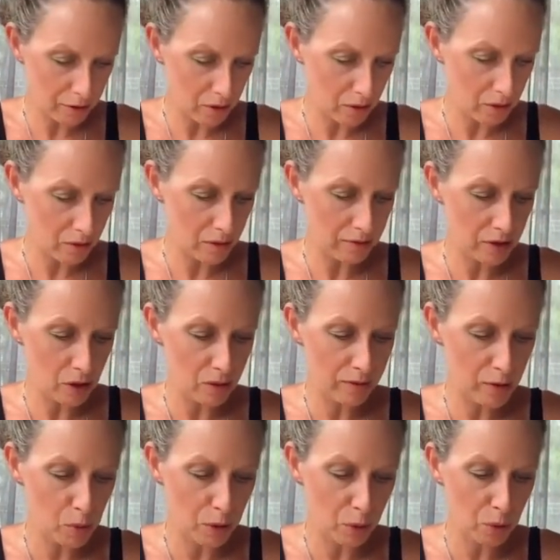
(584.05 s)
for those of
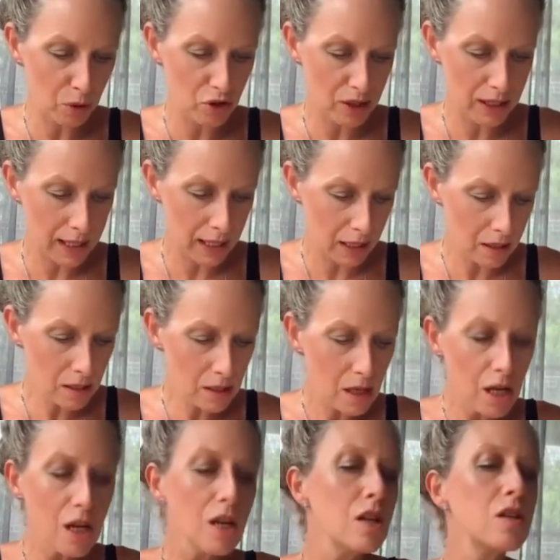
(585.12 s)
you if you want to watch it
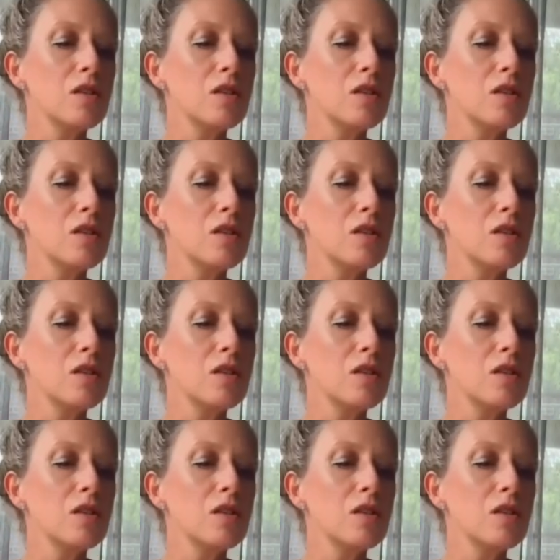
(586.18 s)
again.